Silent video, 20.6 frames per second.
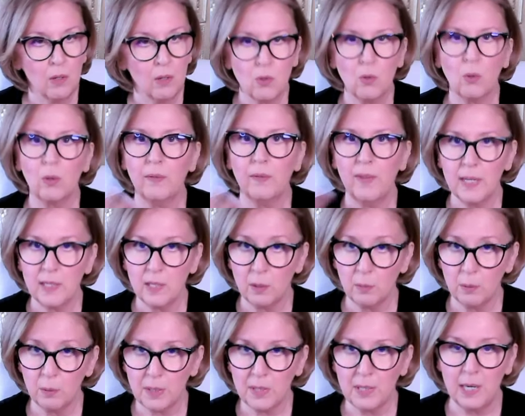sort of as
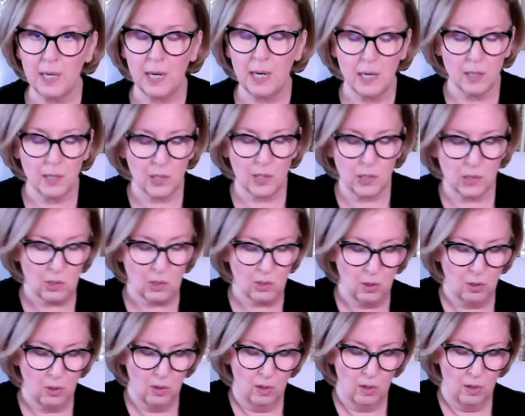the receipts
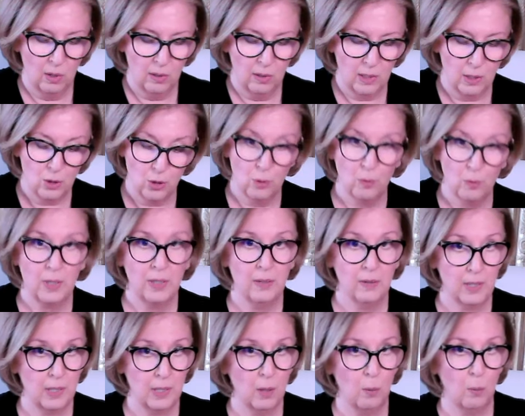that you
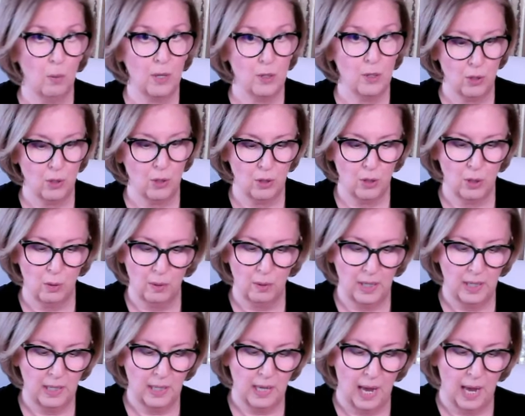could, did it once, you could do it
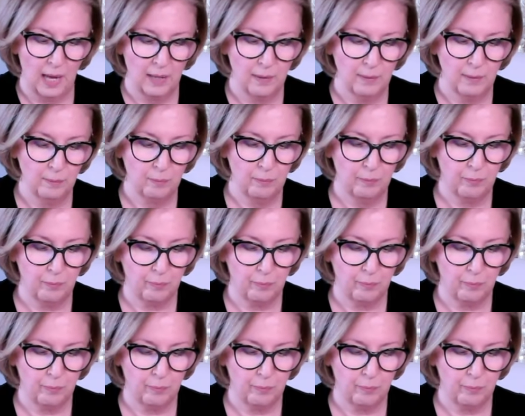again.